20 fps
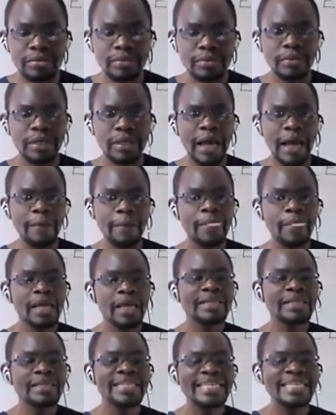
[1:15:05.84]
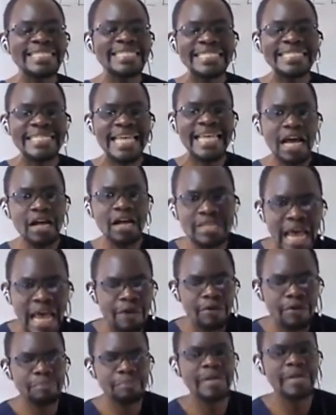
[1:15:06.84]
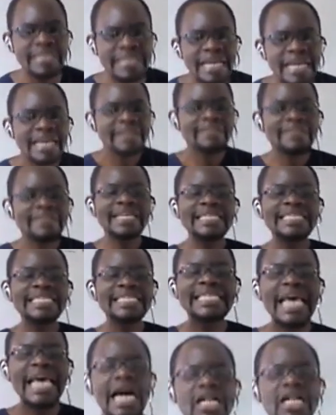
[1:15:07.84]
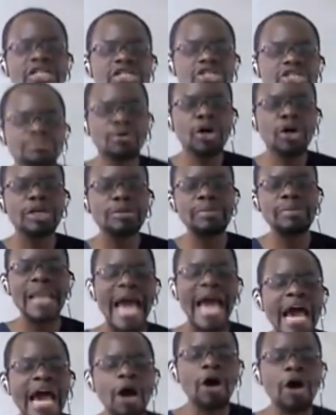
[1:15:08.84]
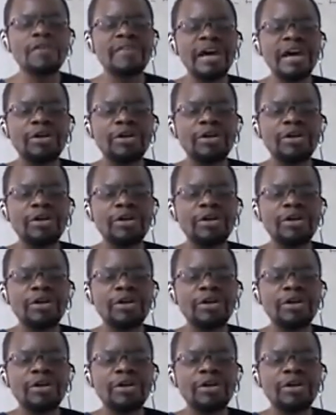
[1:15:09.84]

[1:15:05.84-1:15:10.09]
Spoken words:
Yeah, these cells, I repeat, these cells multiply or they